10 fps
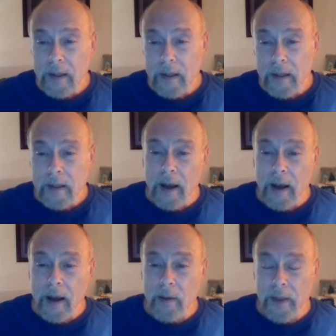
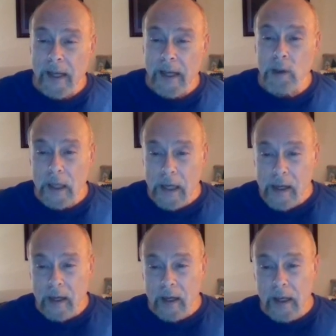Now, that is
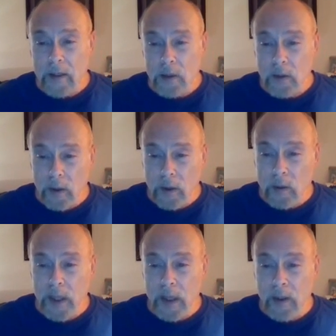unique, as you
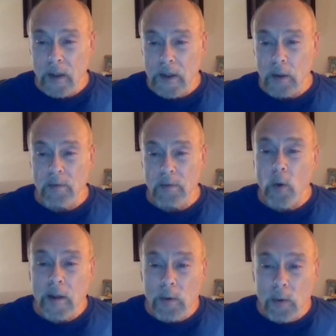know, because there are
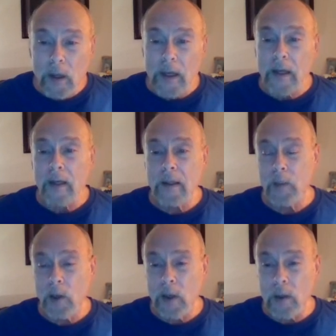43
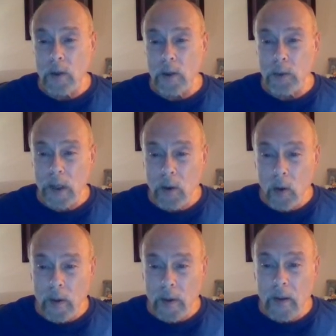miracles
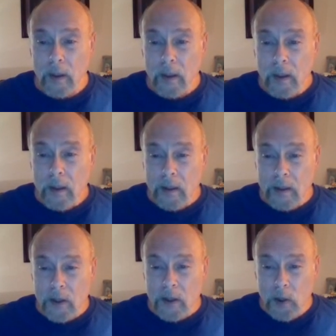recorded
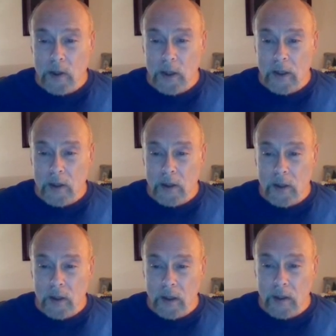concerning
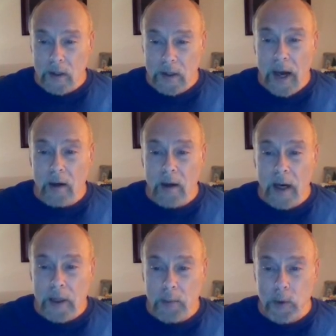Jesus in the entire
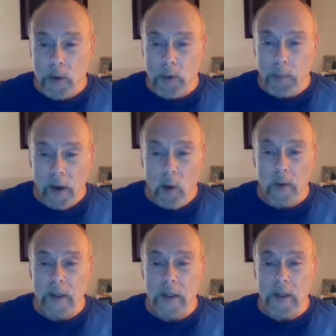Gospels, but
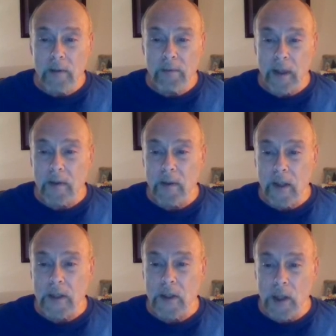only 7
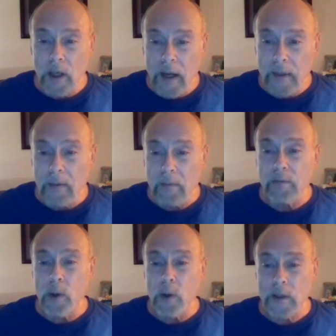that John
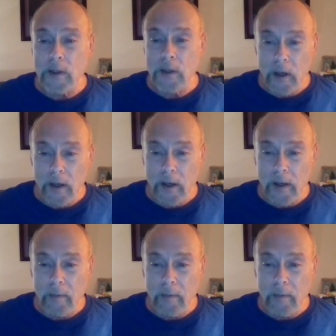focuses on.